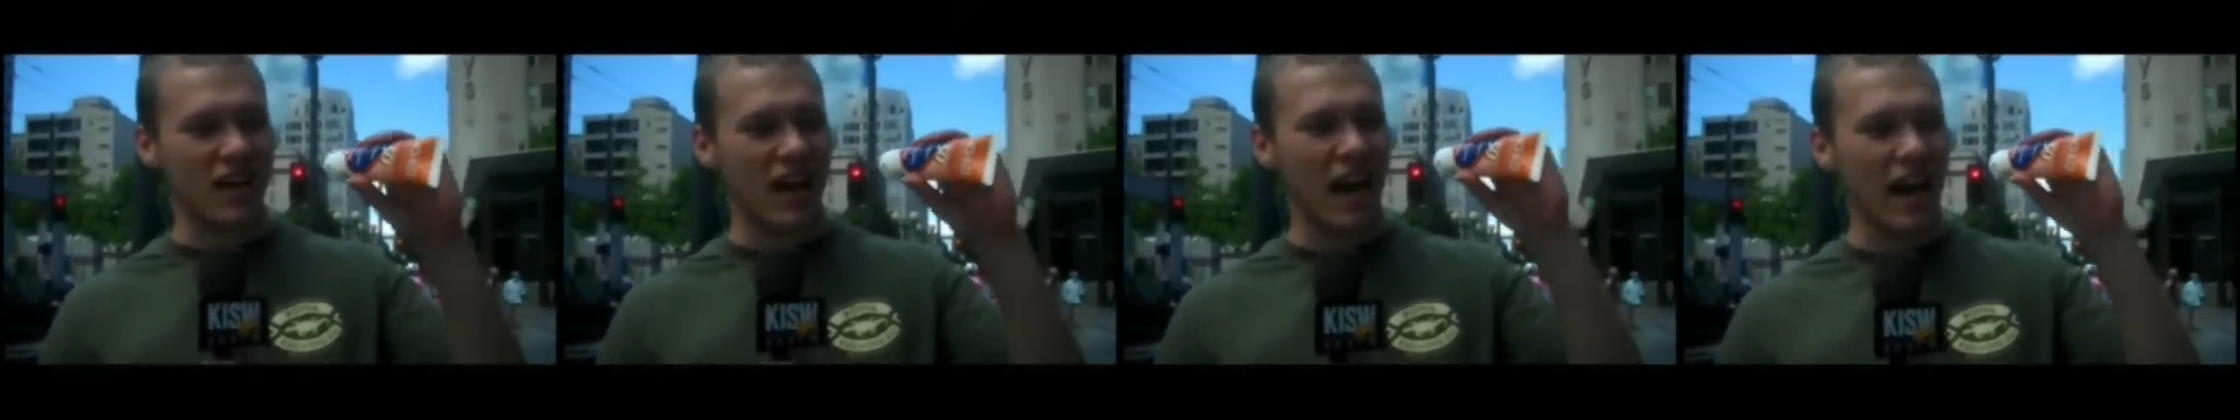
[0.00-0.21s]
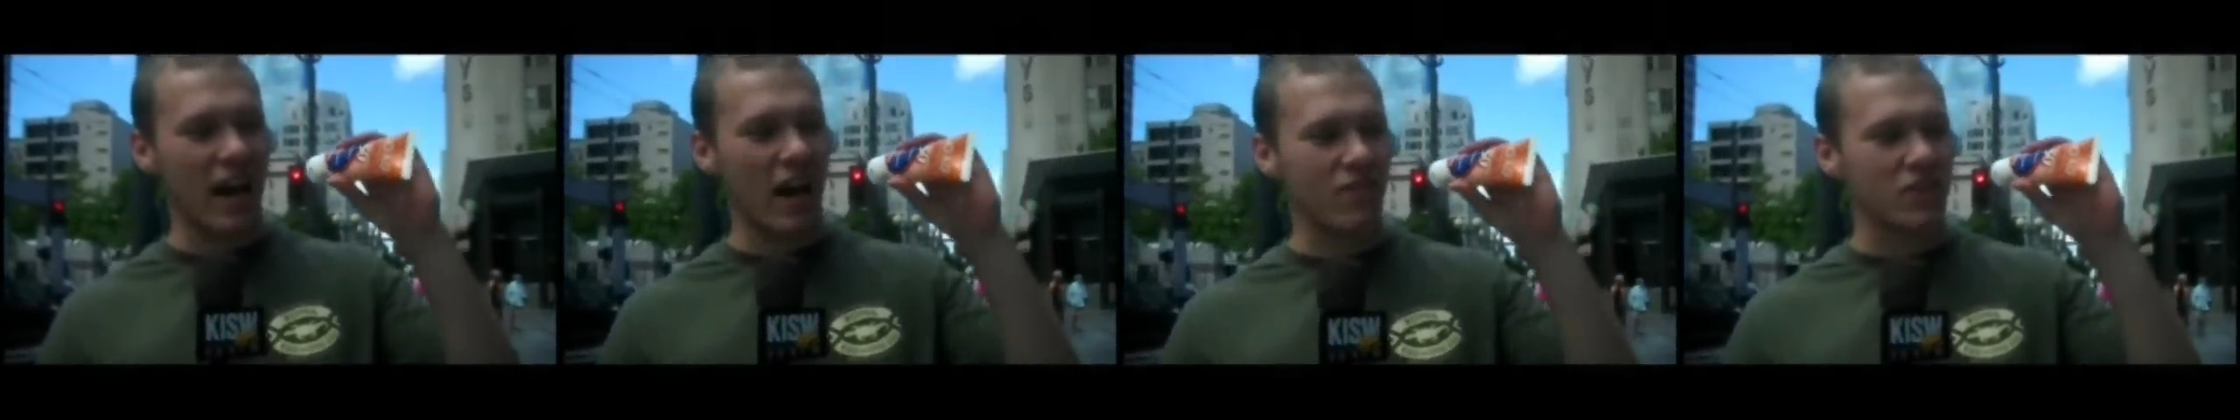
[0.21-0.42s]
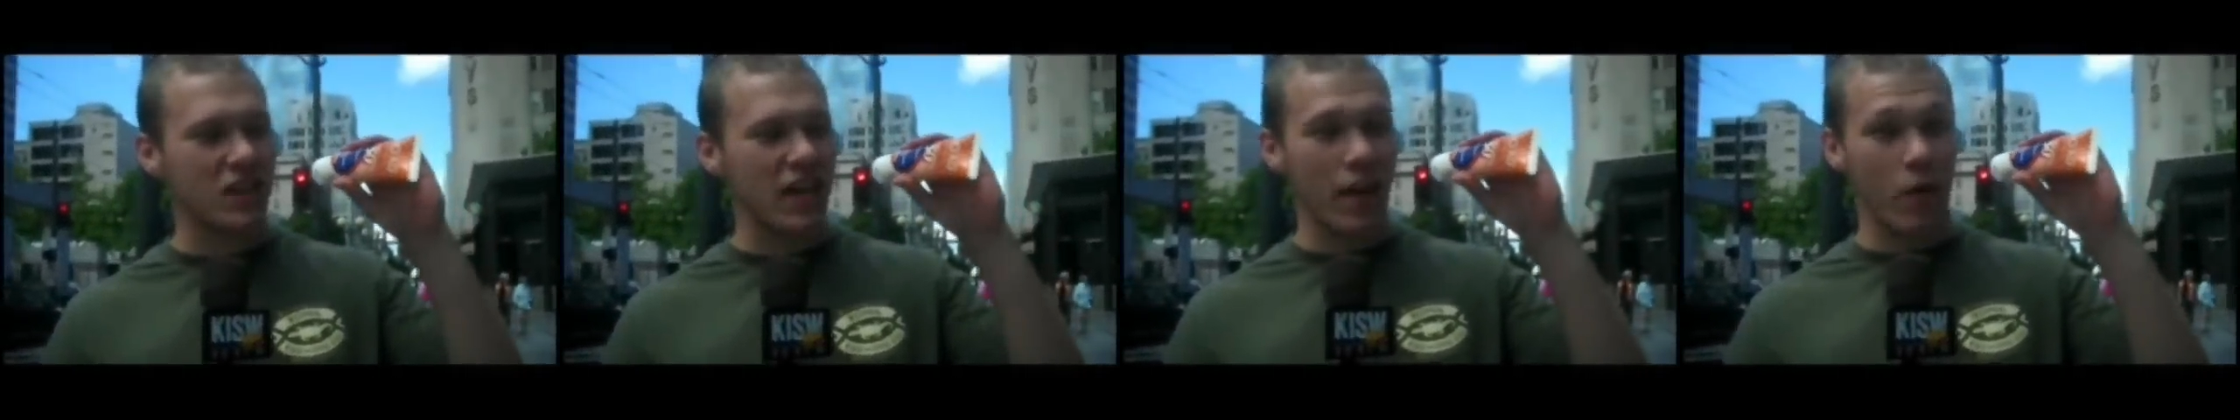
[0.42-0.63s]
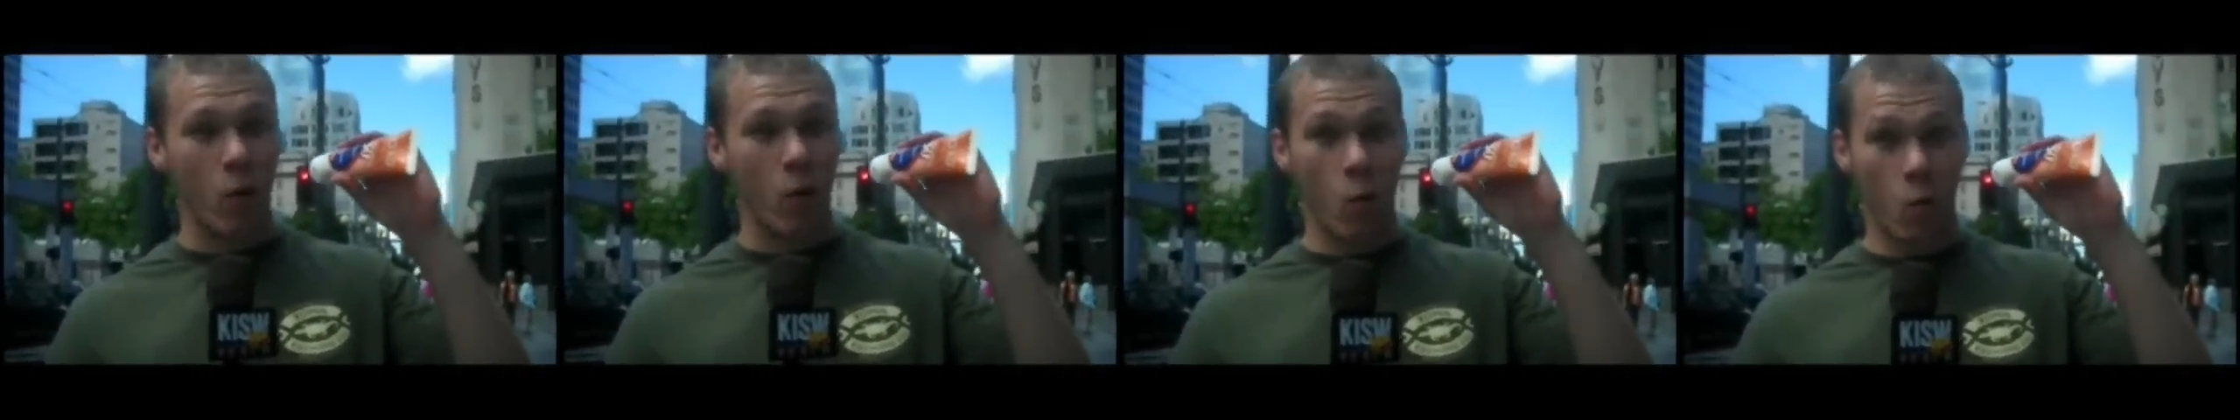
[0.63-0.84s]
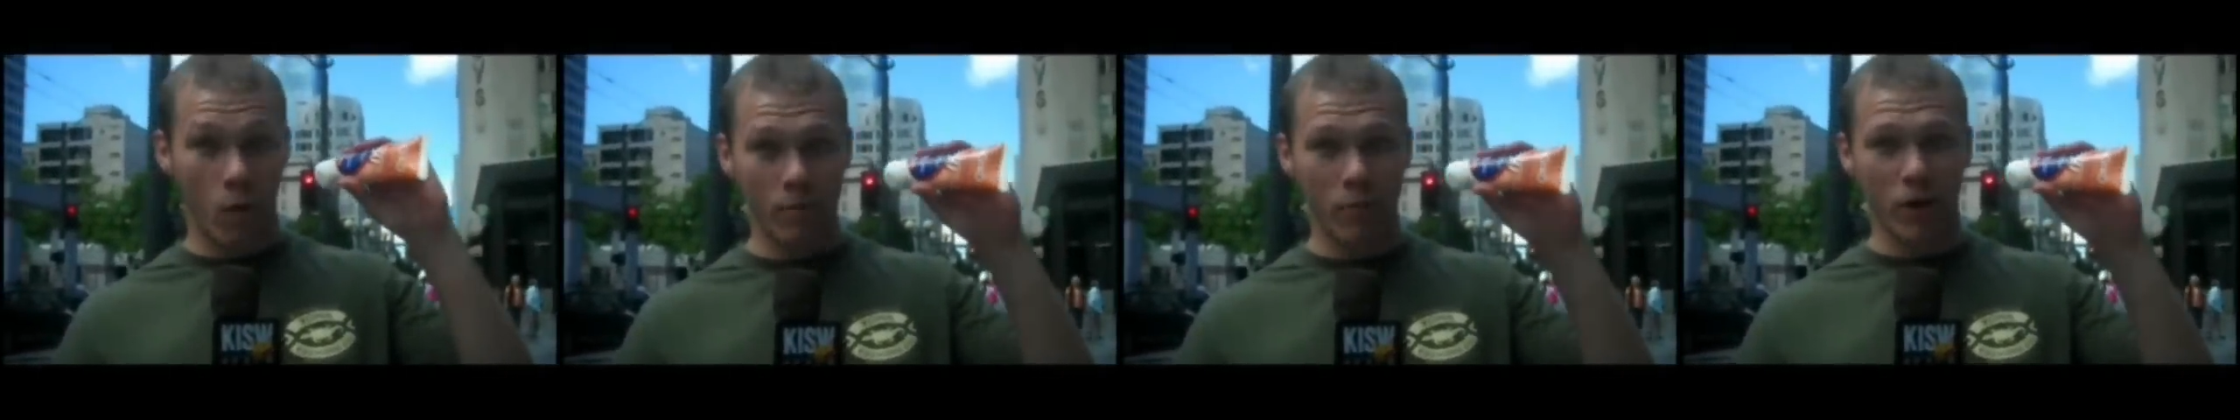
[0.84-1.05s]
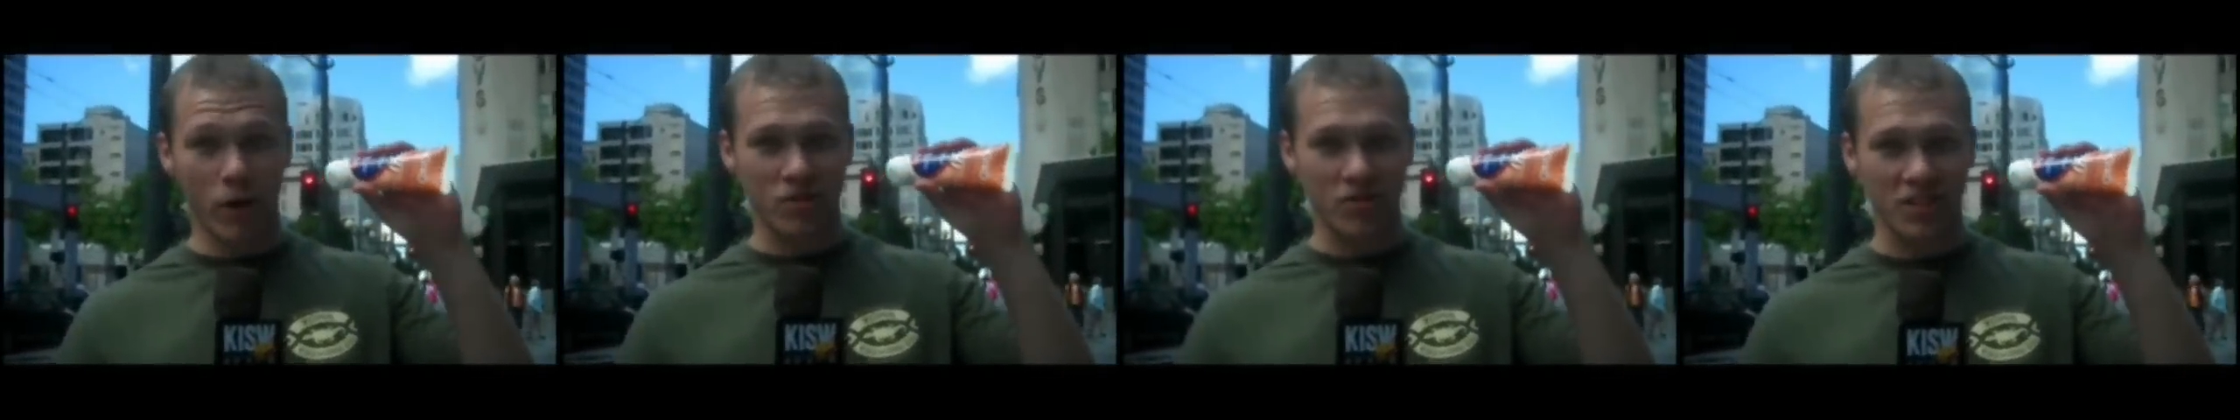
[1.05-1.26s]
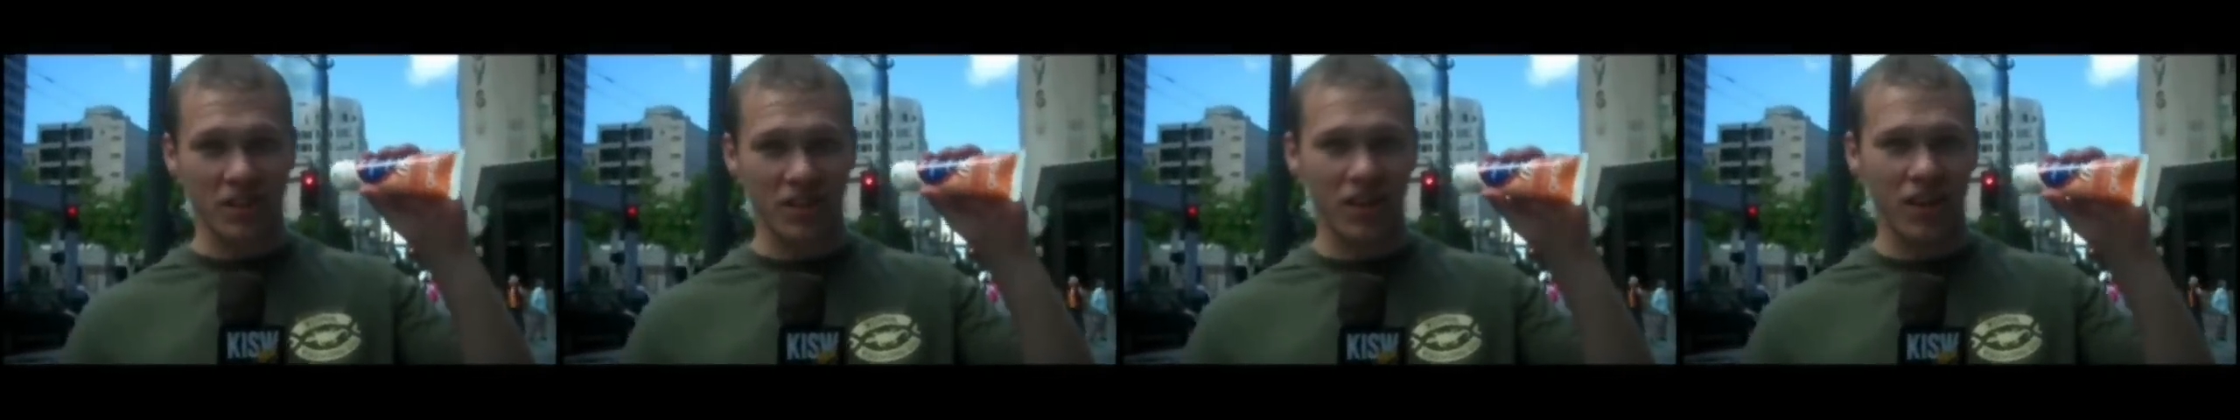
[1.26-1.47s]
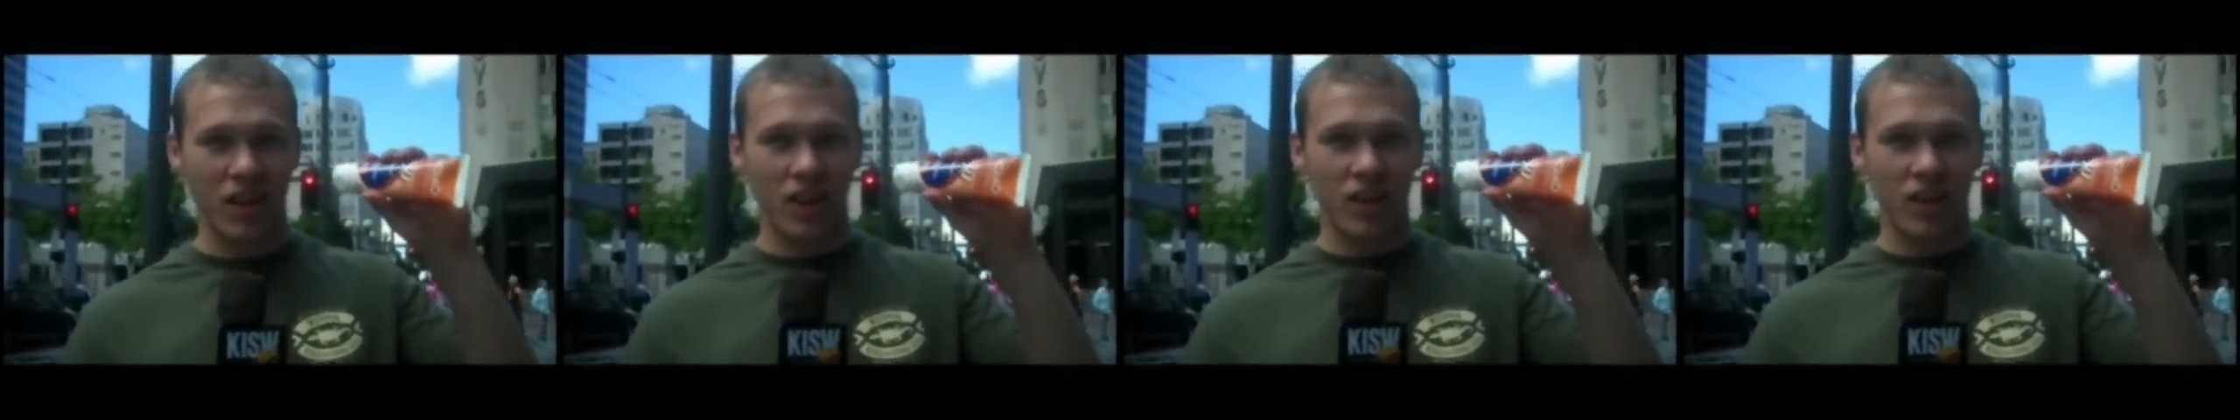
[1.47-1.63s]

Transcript: I have to get one person